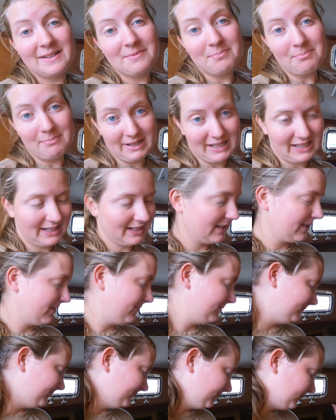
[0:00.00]
But,
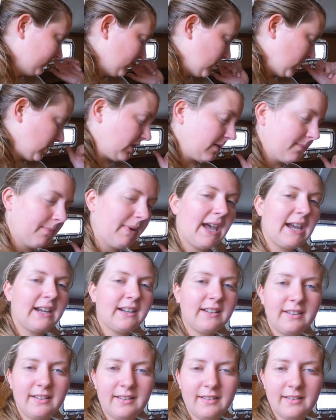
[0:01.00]
let's go
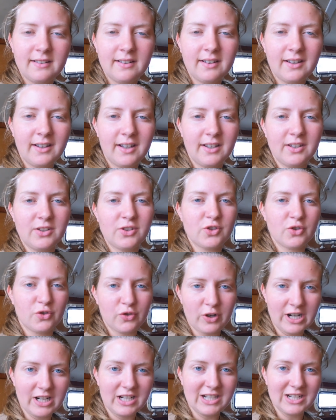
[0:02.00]
back and
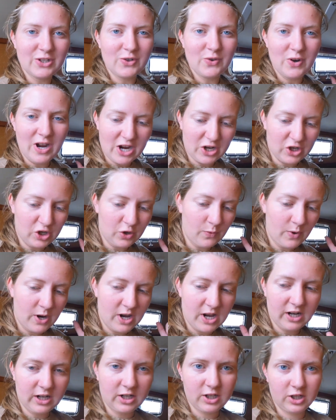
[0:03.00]
straight into engine
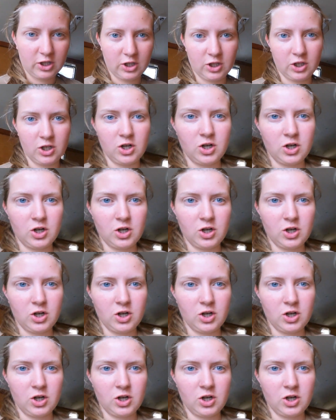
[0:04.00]
work.